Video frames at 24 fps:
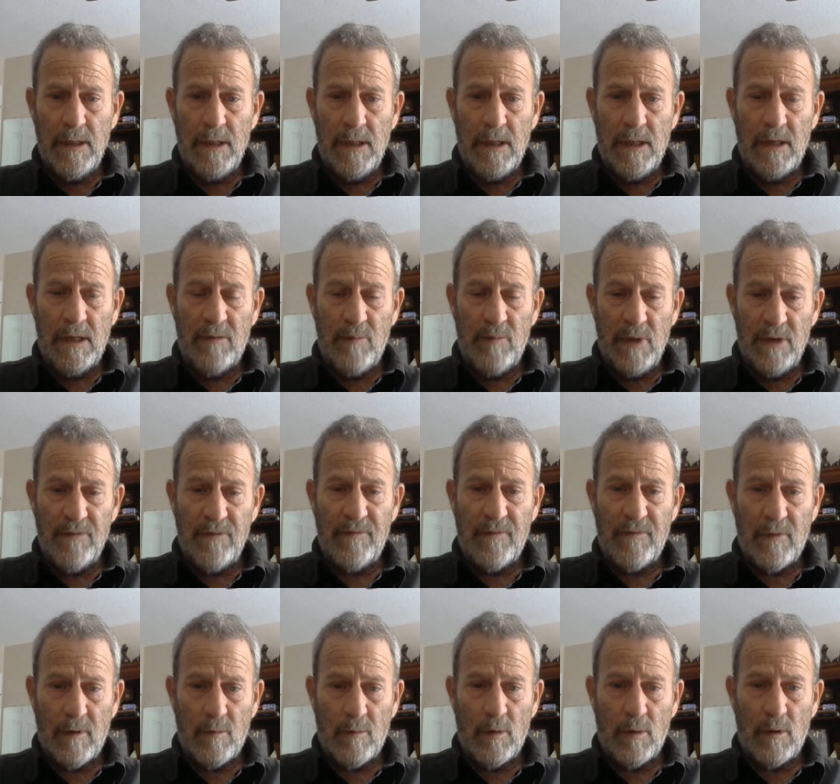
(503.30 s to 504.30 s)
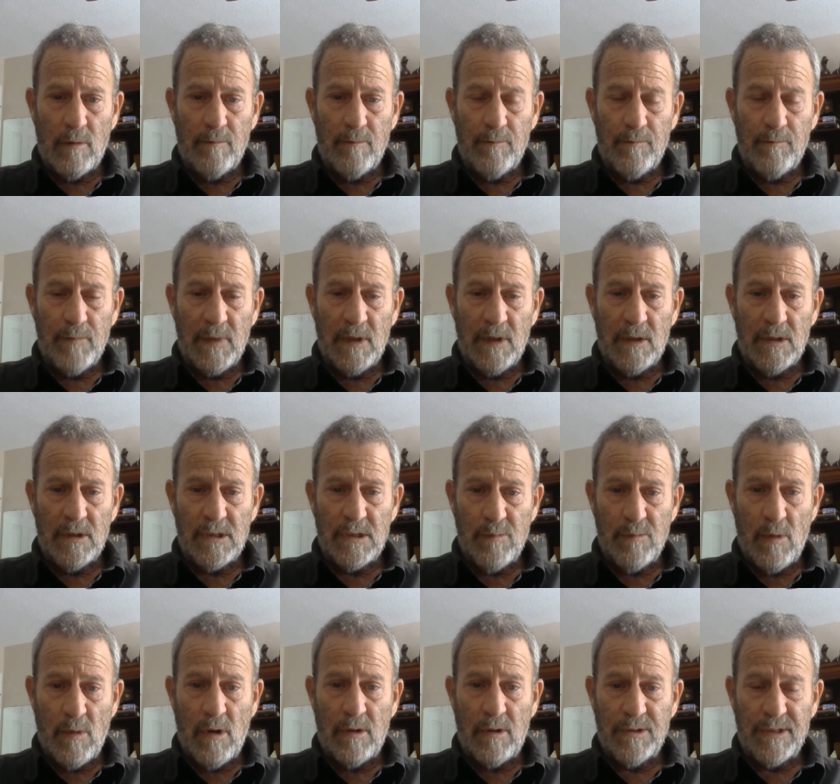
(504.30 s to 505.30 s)
and I've been a farmer on a
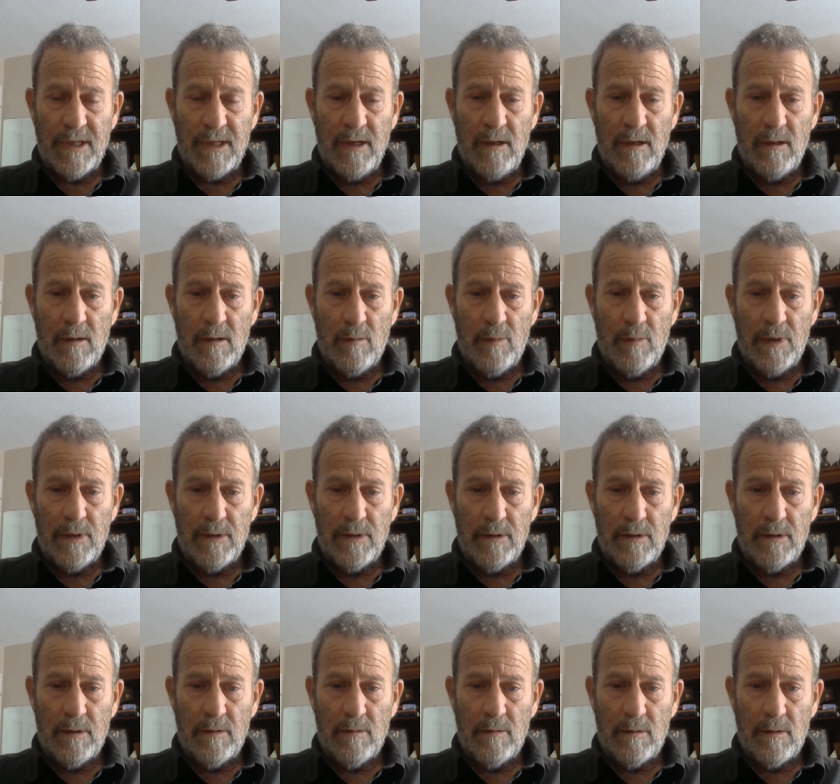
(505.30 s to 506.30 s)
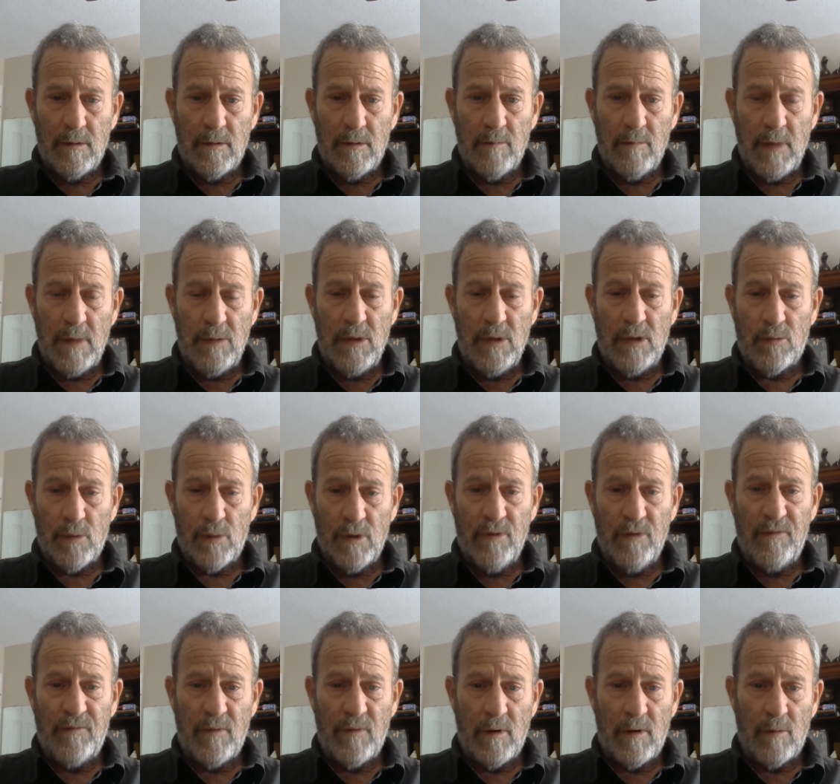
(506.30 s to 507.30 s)
small scale, but maybe a real
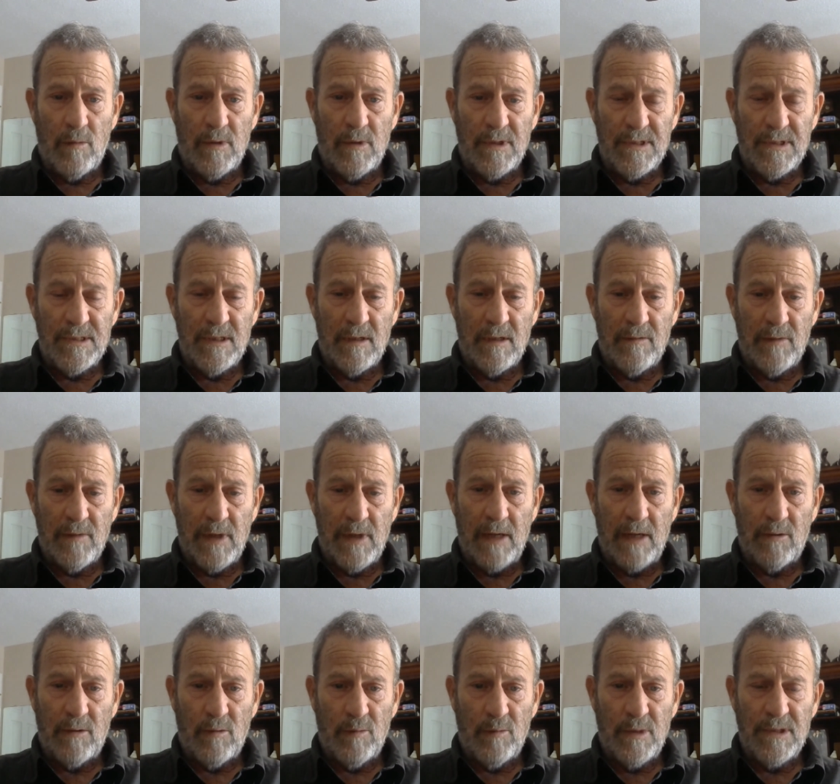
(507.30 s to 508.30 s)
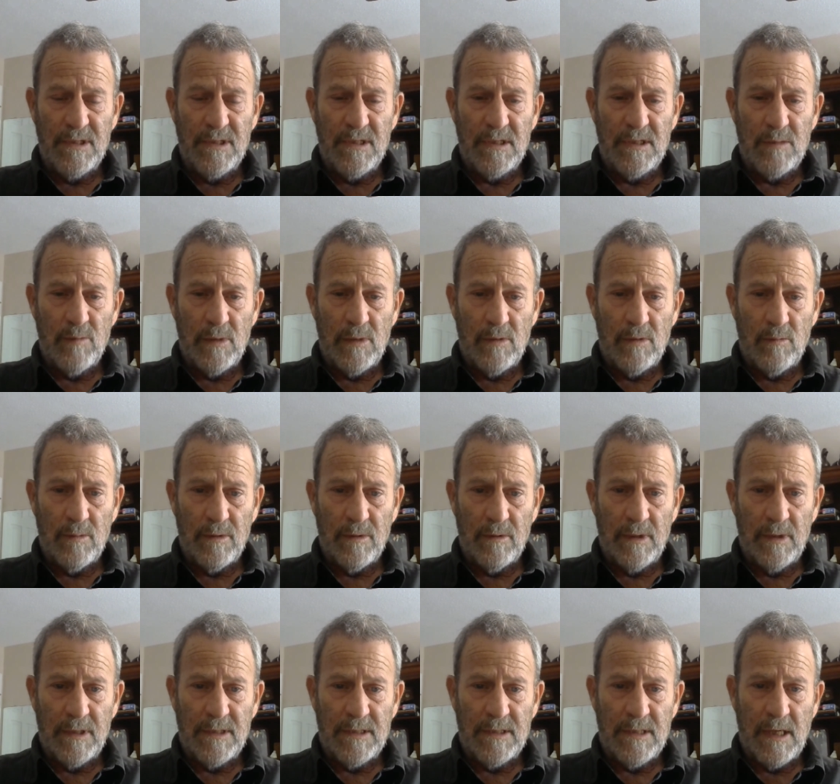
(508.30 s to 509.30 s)
farmer instead of an agribusinessman,
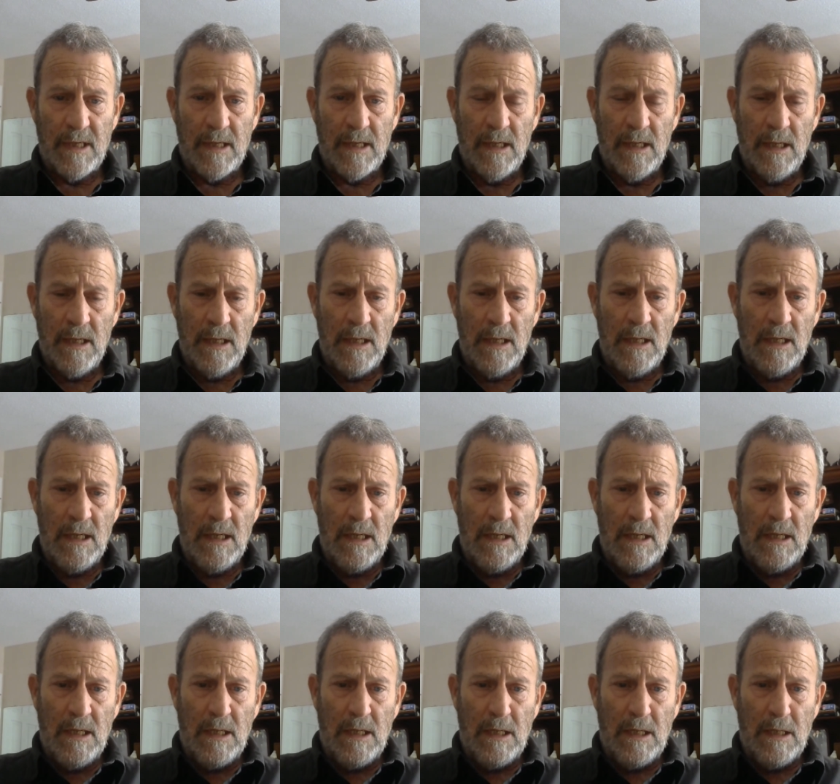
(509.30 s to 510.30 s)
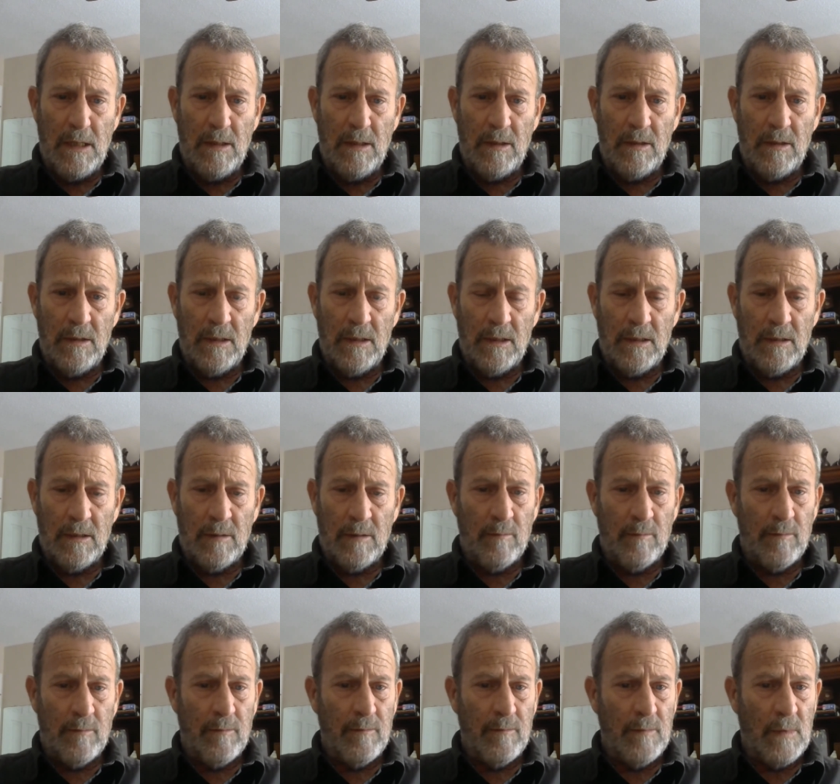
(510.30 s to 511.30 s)
let's say
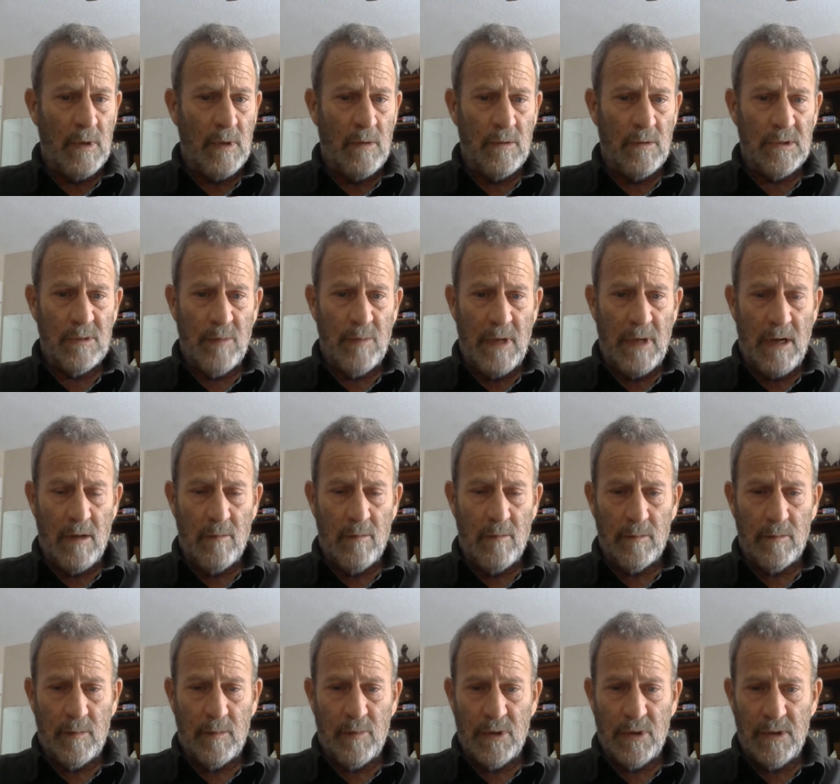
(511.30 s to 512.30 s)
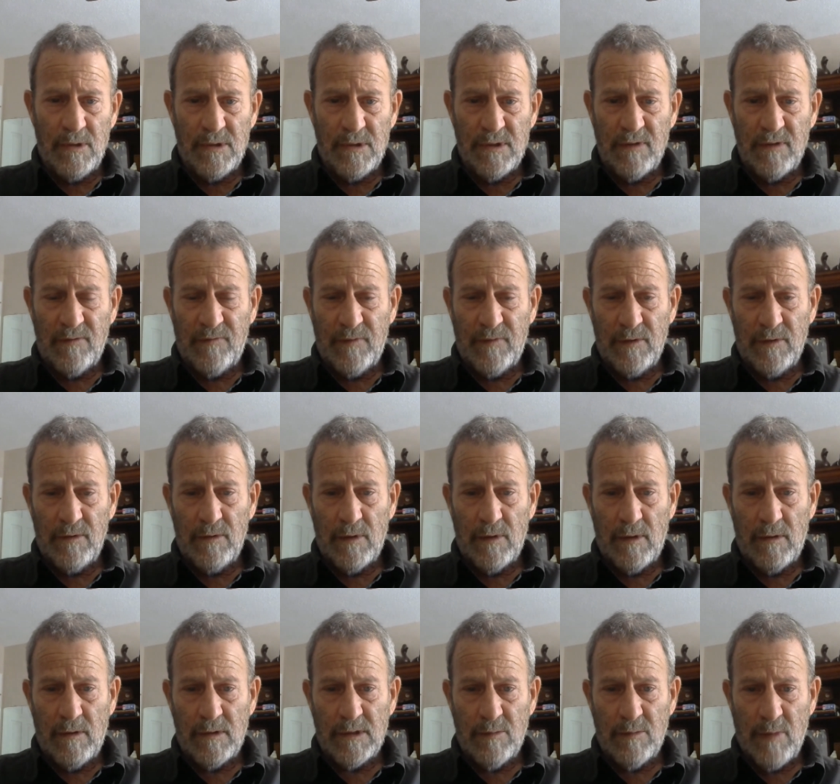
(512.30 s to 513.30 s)
um, always about producing food,
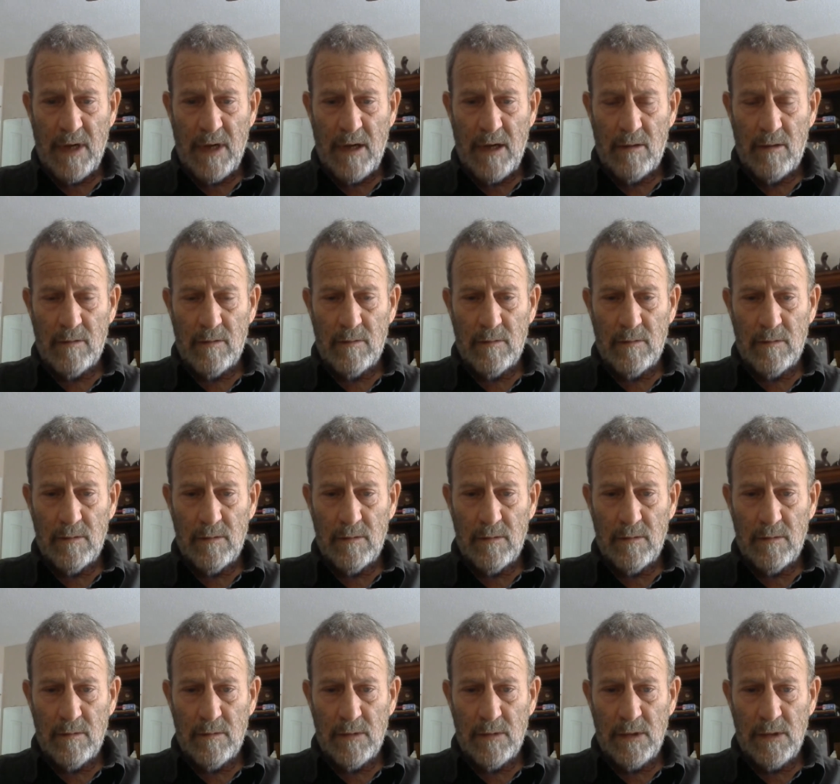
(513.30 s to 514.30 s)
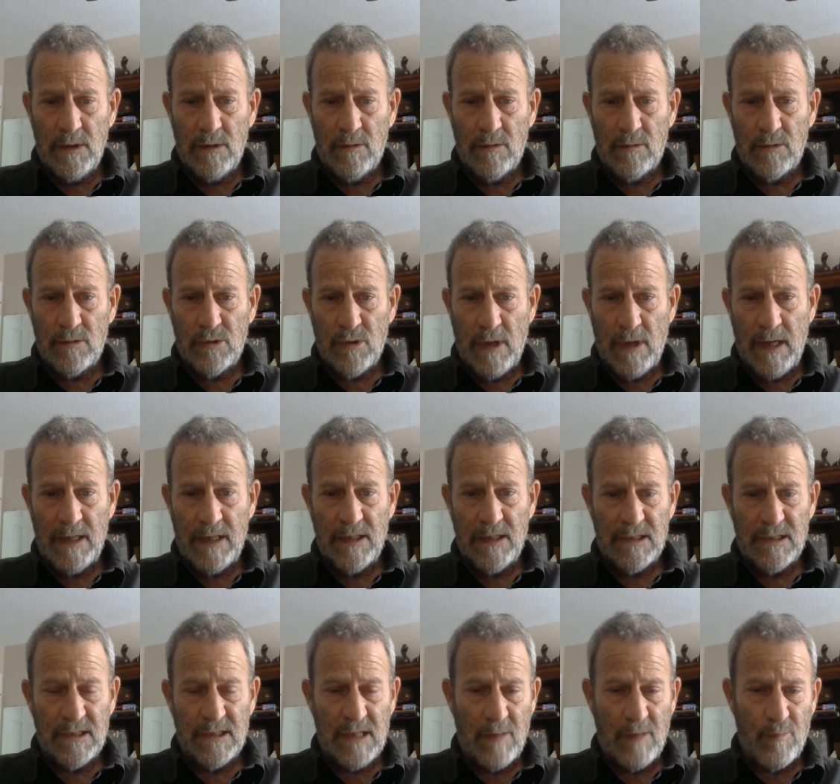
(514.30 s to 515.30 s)
always about, you know, trying to
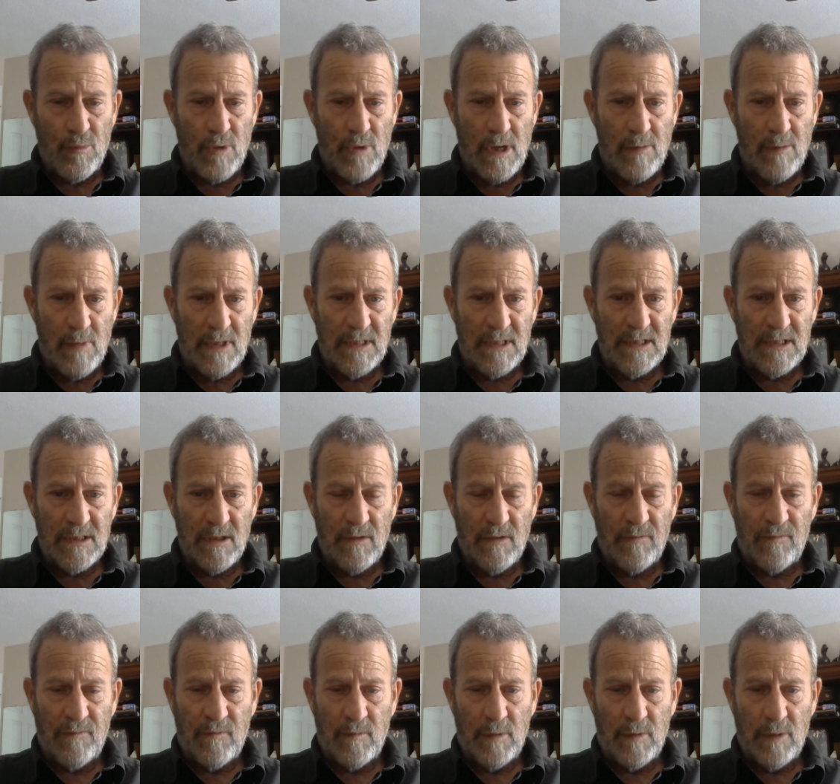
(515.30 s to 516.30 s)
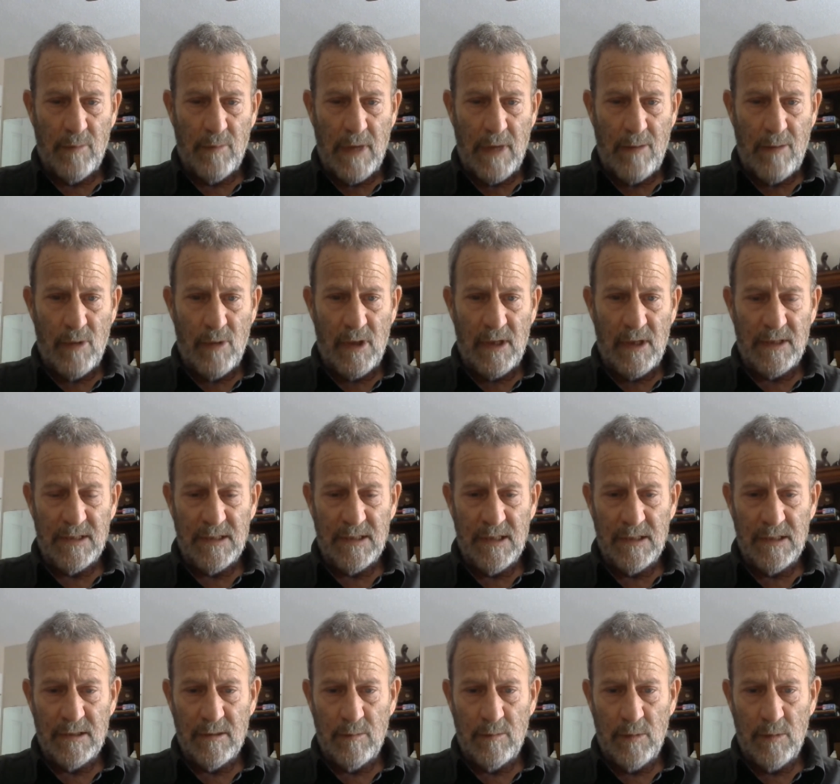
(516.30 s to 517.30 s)
separate myself from the Babylon
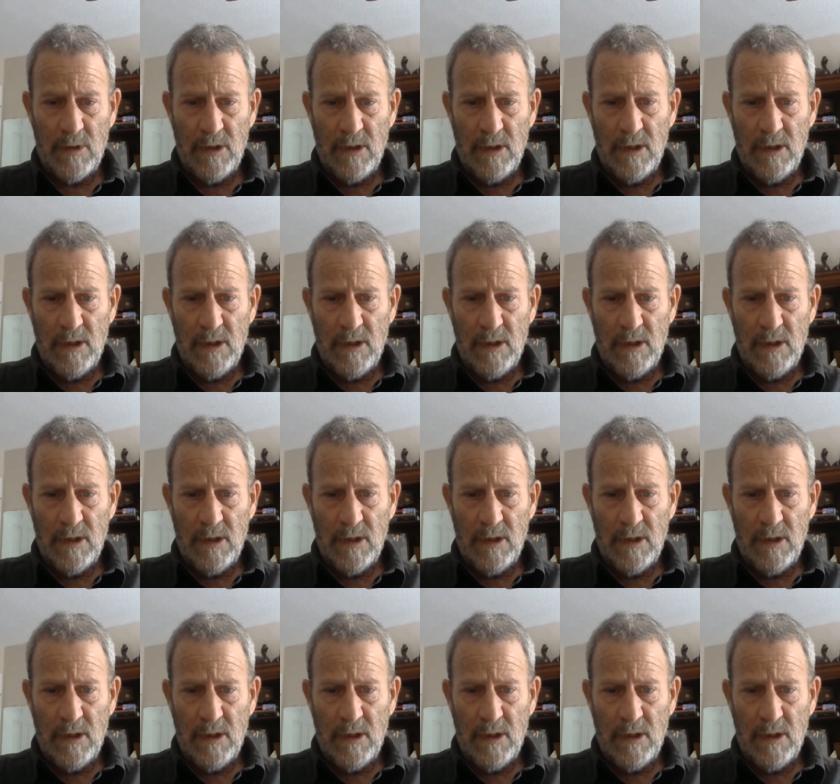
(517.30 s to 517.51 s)
system